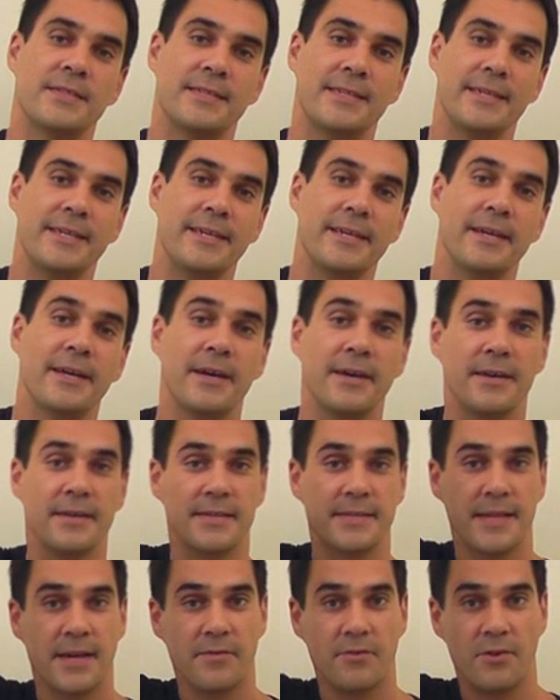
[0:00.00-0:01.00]
see
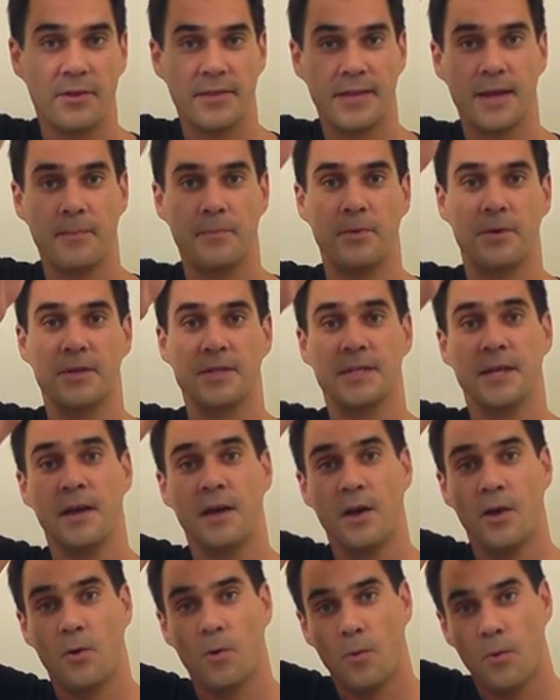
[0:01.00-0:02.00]
several numbers
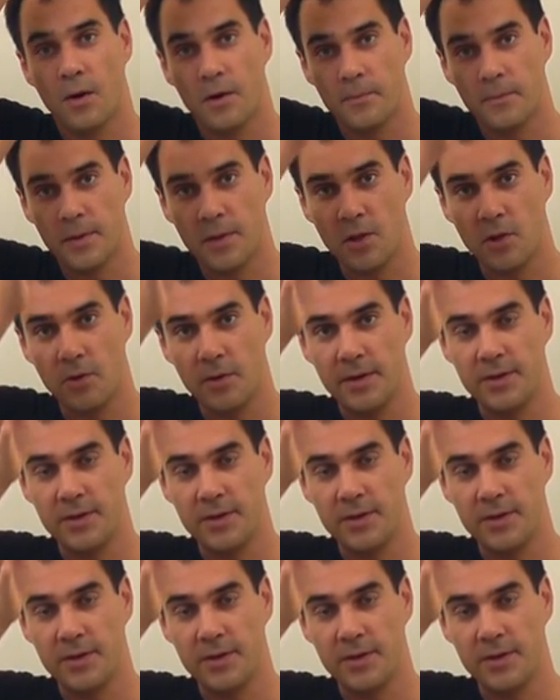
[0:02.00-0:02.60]
below